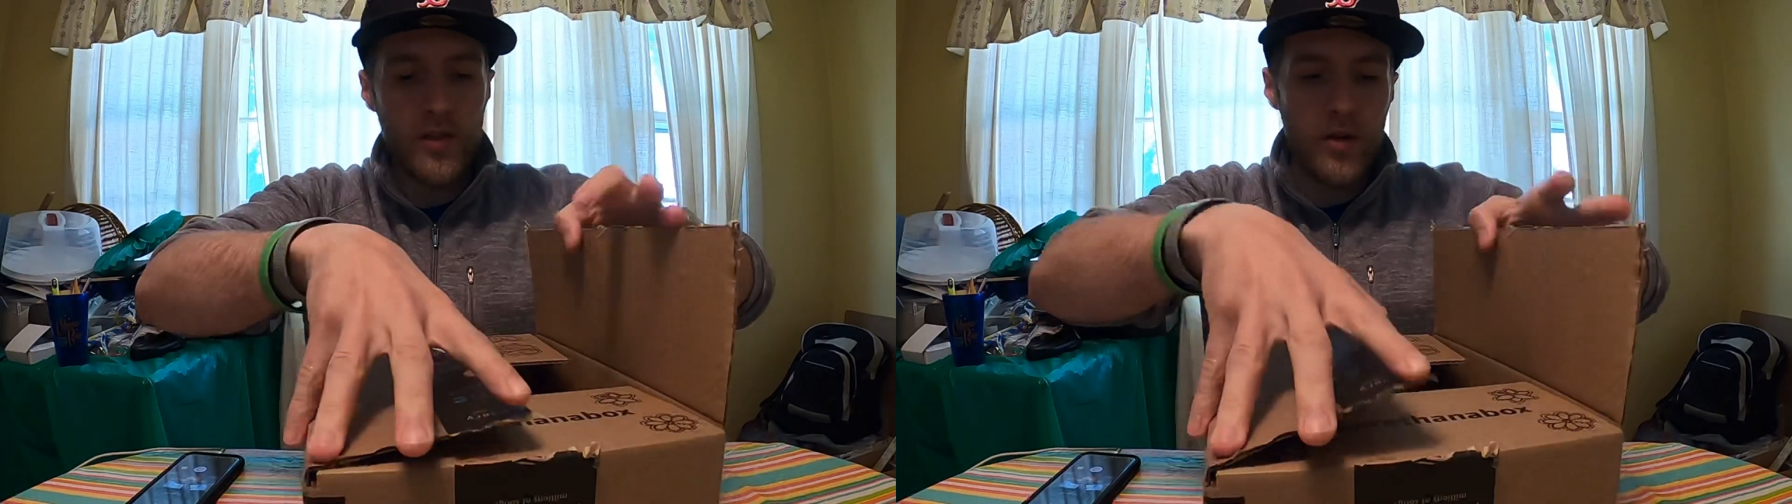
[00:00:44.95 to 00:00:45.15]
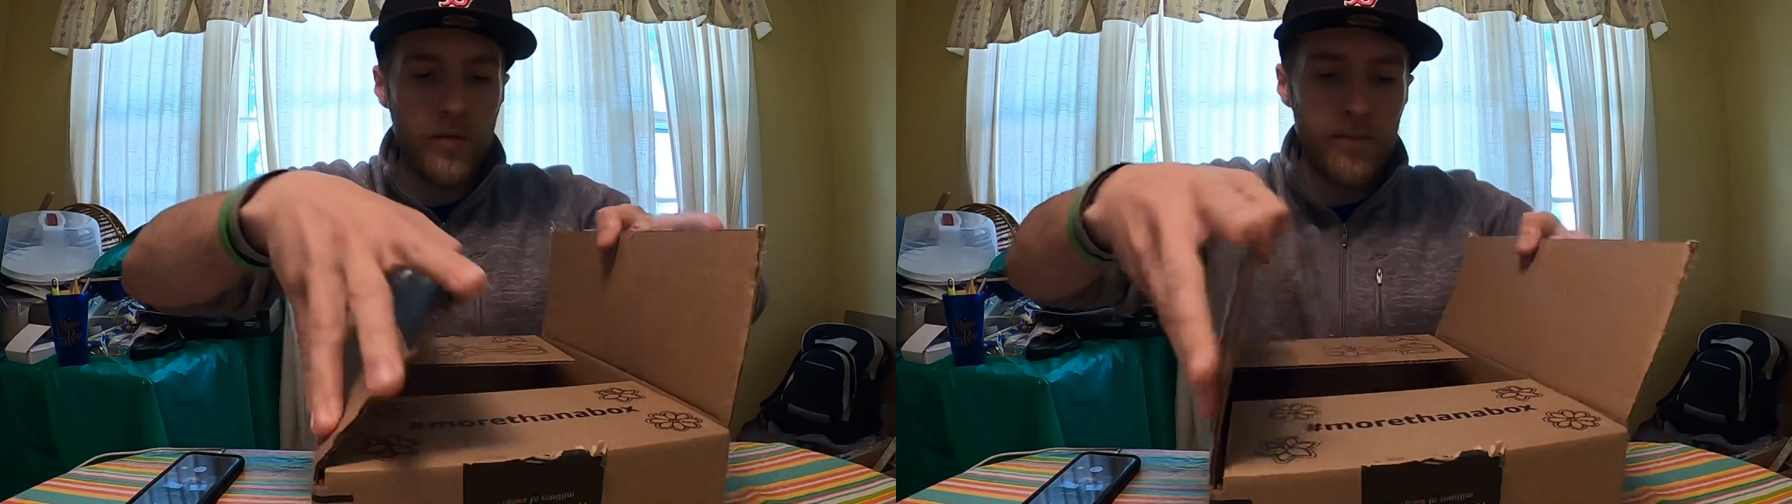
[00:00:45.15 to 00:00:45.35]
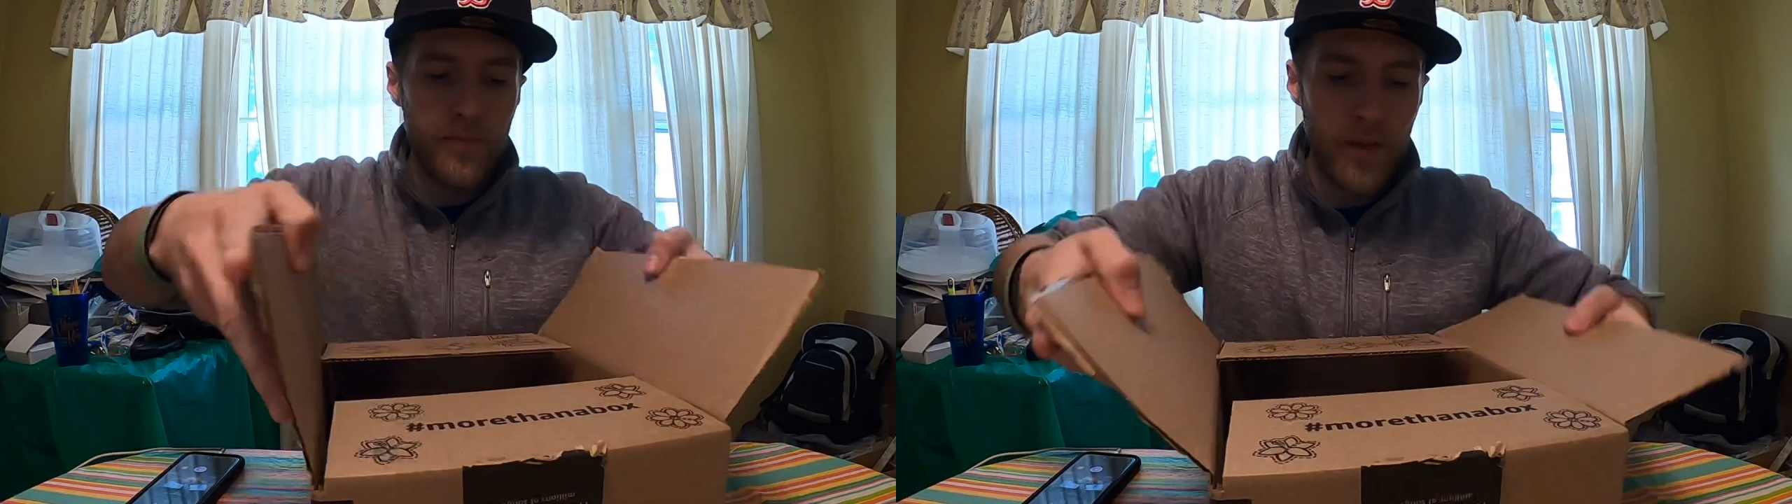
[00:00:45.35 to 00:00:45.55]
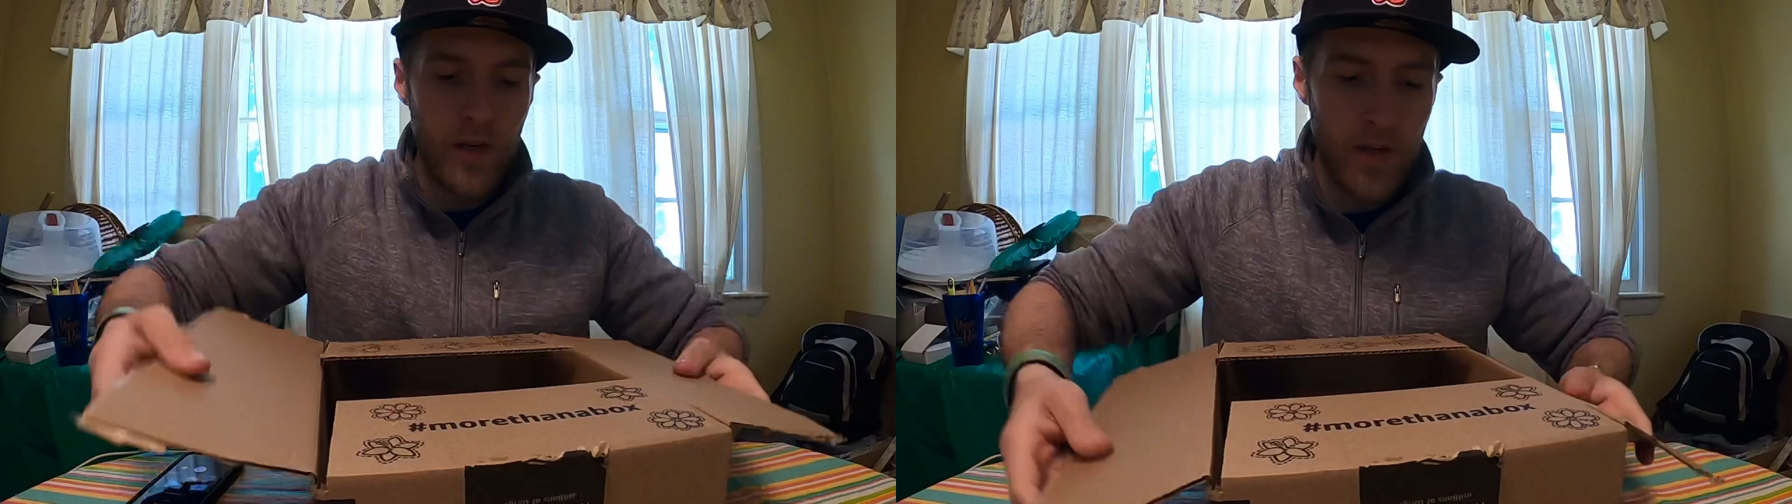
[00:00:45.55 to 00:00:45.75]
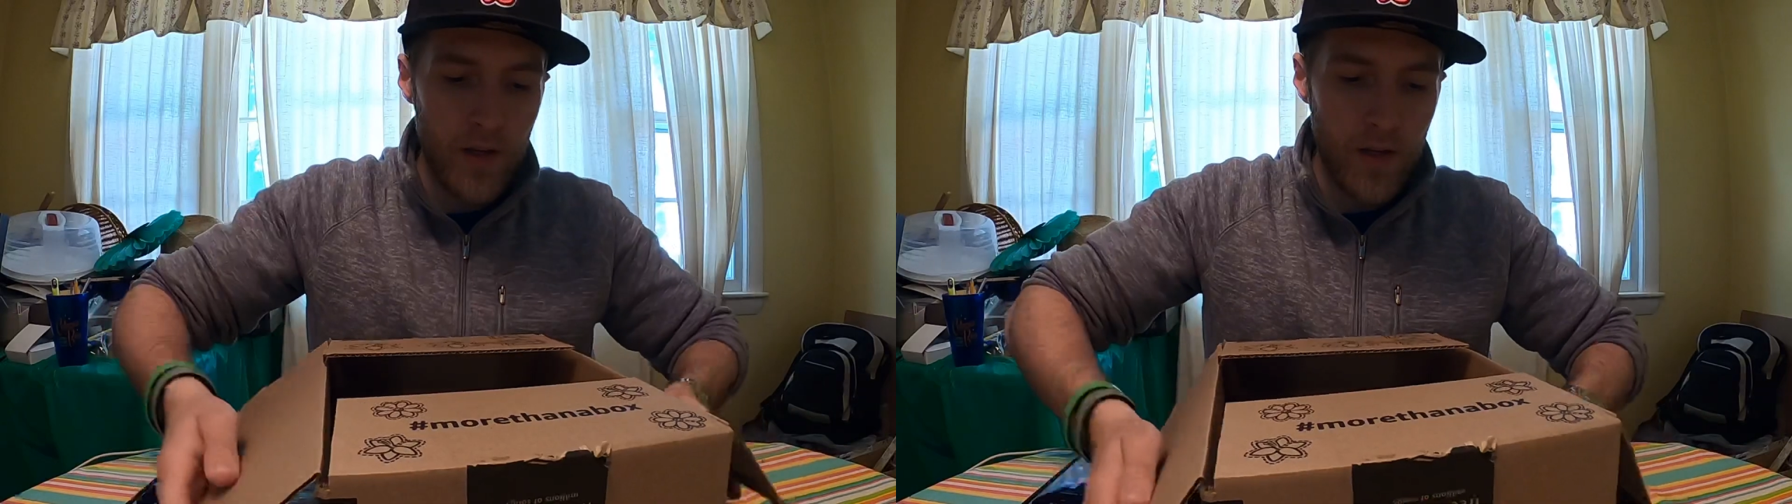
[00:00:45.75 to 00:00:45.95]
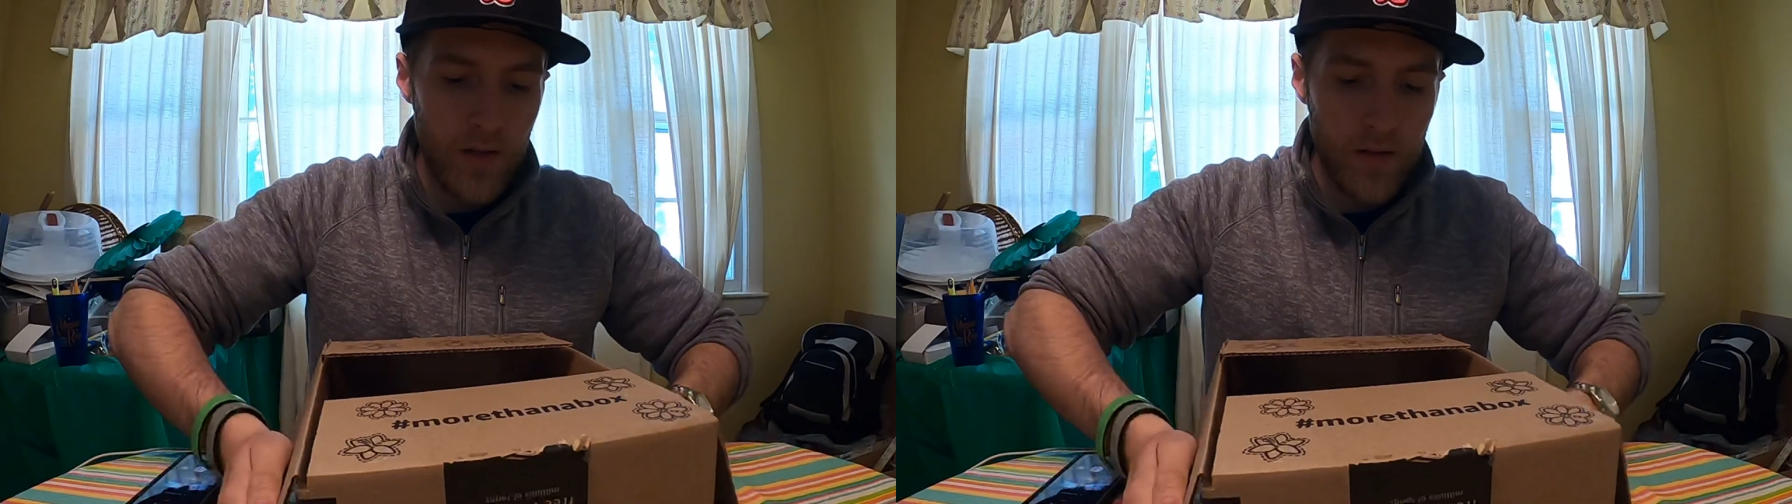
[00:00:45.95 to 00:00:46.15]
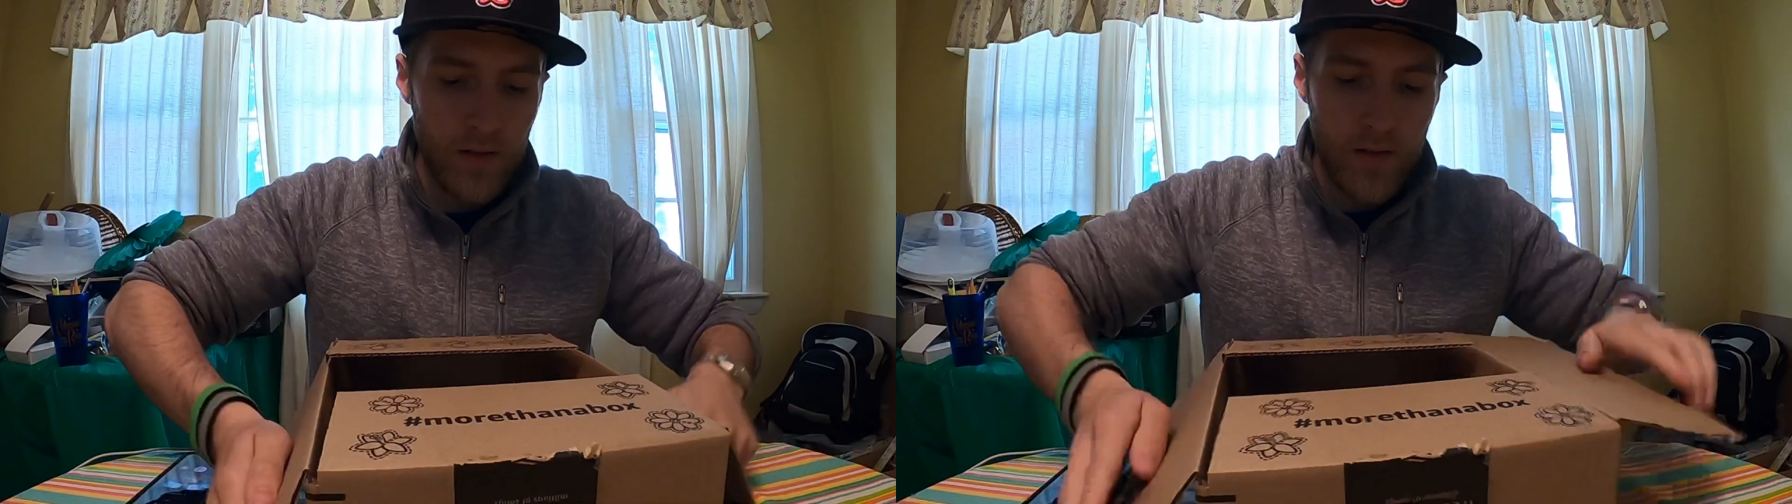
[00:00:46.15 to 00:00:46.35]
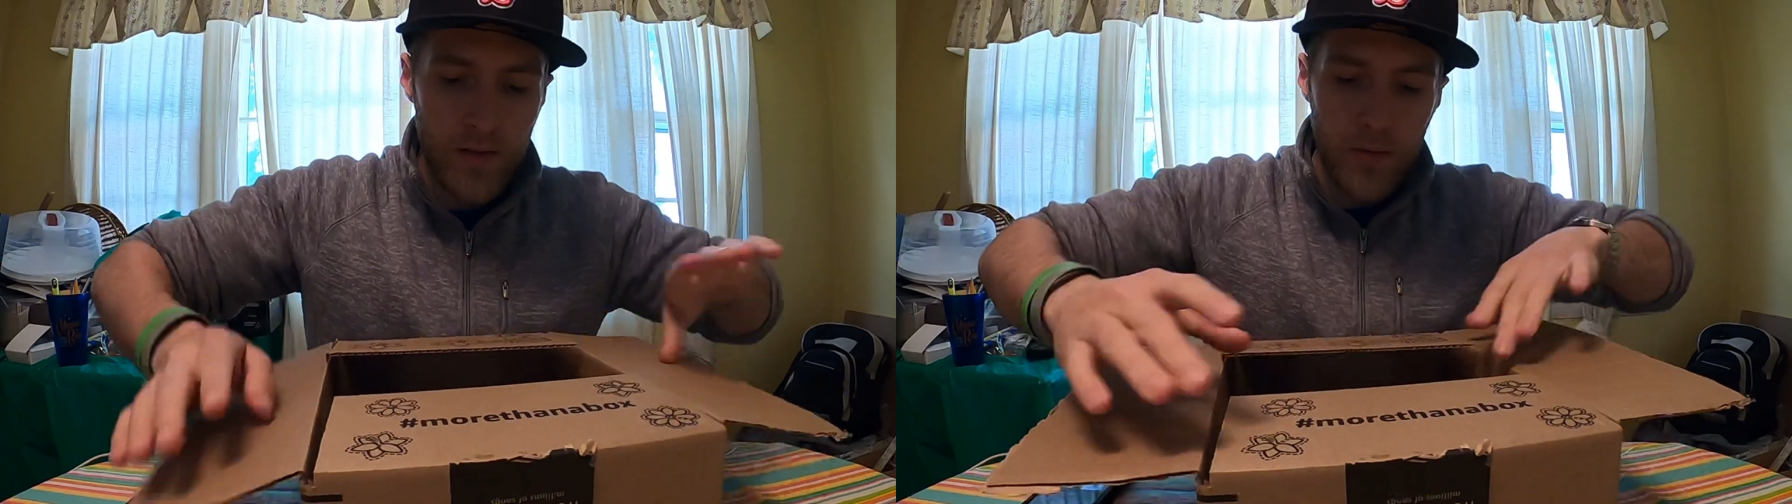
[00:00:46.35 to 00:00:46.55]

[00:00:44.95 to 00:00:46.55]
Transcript: So let's